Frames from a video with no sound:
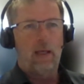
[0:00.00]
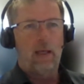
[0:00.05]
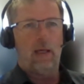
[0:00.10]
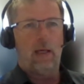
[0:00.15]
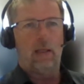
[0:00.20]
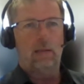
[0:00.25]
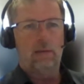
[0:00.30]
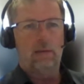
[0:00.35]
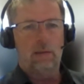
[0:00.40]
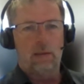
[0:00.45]

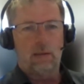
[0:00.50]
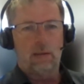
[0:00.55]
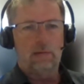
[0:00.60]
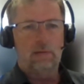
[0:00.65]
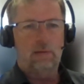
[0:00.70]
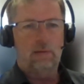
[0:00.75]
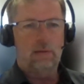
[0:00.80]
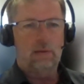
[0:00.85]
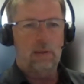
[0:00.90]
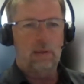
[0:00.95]
And
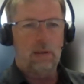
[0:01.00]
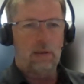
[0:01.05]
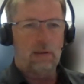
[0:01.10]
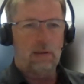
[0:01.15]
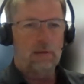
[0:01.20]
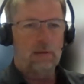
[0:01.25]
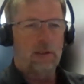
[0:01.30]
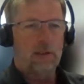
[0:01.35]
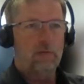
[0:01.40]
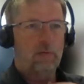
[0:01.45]
as
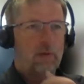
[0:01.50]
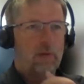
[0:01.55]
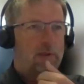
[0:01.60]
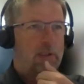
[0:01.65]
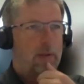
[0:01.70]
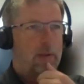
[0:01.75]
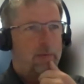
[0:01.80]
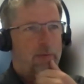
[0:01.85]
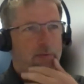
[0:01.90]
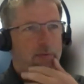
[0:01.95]
Istvan
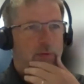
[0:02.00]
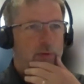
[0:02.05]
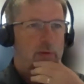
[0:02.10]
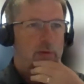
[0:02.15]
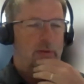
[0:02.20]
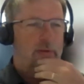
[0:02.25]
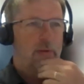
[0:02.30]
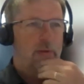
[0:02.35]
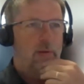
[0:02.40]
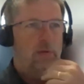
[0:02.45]
said
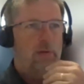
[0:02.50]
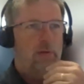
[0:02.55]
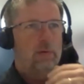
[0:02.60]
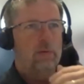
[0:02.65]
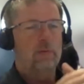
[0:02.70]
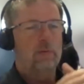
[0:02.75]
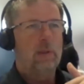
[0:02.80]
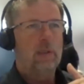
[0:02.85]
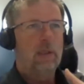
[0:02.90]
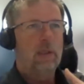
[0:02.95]
before, it's
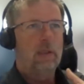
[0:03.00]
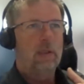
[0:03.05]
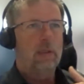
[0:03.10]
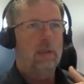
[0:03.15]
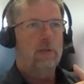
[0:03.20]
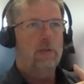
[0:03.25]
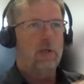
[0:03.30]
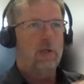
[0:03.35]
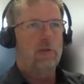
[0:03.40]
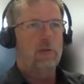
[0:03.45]
also
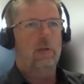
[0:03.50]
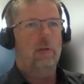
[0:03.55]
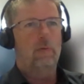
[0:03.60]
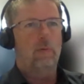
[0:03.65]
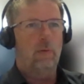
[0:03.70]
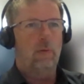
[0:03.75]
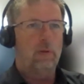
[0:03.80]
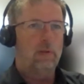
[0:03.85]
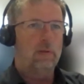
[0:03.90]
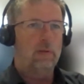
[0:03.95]
changing
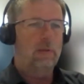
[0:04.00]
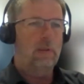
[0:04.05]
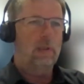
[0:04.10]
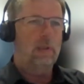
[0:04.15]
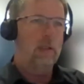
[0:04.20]
world.